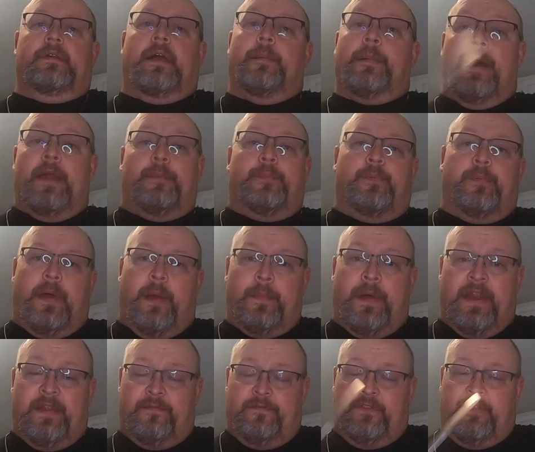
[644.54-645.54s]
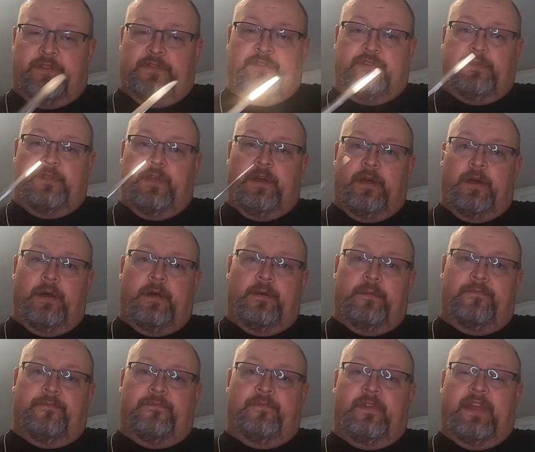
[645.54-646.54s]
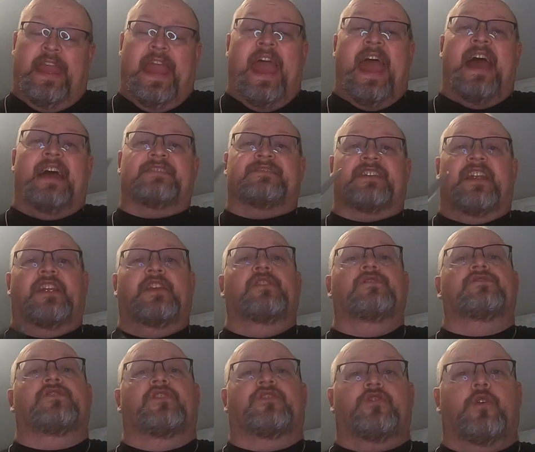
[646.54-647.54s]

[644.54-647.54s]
I'm out of the gas that I use to